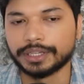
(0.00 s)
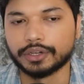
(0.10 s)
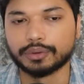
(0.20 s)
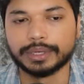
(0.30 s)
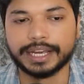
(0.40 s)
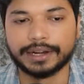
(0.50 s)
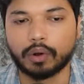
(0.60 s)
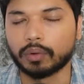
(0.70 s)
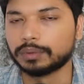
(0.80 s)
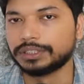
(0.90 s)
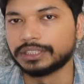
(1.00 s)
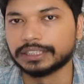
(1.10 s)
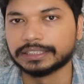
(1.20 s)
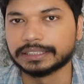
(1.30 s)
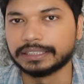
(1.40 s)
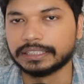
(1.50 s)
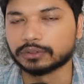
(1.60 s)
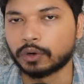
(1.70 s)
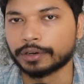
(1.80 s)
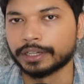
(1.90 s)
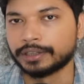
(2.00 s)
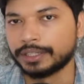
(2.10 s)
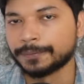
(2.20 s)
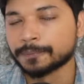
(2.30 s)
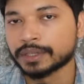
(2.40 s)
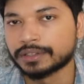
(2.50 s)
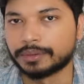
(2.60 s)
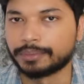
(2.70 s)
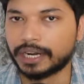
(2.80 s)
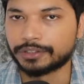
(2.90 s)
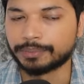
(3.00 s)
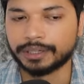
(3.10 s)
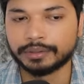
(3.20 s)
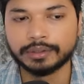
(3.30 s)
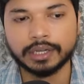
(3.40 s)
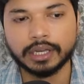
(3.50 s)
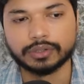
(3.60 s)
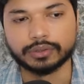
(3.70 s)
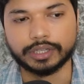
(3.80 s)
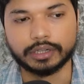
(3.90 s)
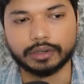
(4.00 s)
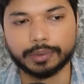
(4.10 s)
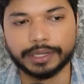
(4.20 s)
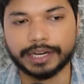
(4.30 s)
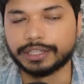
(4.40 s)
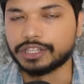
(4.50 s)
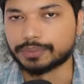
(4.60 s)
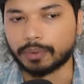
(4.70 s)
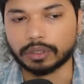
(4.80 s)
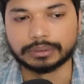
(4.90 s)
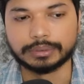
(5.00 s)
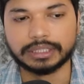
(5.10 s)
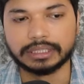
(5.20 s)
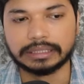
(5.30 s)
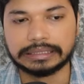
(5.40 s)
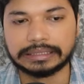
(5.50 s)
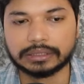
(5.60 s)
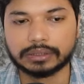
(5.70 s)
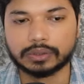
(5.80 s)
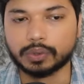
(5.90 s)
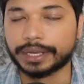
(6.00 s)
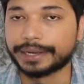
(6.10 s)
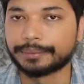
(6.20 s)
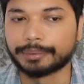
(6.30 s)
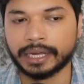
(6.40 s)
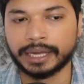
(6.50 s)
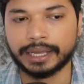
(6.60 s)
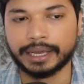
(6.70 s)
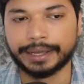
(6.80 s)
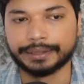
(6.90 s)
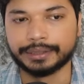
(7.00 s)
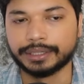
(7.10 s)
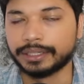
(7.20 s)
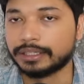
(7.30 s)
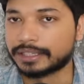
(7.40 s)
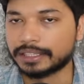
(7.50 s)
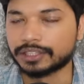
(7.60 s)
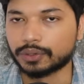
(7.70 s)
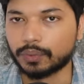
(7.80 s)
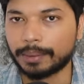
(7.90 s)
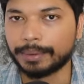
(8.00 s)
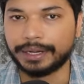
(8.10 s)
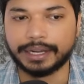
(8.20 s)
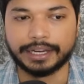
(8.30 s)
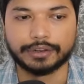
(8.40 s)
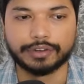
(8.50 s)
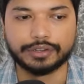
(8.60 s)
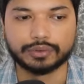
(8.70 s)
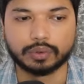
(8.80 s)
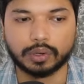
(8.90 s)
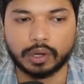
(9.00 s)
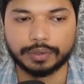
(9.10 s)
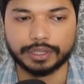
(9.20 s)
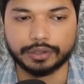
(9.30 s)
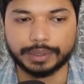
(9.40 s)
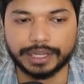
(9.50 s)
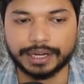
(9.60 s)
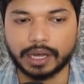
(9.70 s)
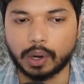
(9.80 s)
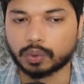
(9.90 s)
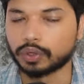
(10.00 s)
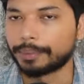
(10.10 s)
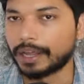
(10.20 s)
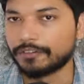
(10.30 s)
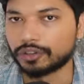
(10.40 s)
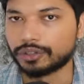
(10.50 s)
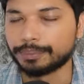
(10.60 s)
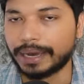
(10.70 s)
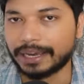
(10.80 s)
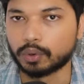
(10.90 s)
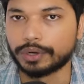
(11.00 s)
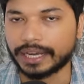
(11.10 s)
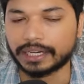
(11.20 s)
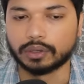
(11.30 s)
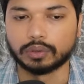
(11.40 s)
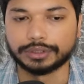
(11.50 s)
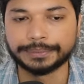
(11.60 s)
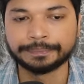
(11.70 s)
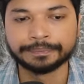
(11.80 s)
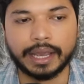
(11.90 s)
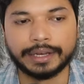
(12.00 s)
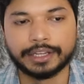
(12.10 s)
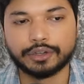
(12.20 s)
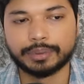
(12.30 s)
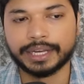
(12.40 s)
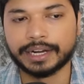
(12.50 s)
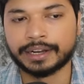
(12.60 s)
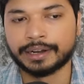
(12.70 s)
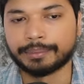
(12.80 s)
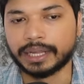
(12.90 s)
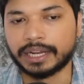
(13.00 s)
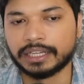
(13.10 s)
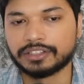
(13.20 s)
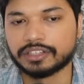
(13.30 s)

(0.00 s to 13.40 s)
Here you will get all the details in the short and the summarized manner. So here you will get the responsibilities, who can apply, and the skills requirement. And here when you scroll down, here you will get how to apply for the Micron Technology, and here you will get an apply link.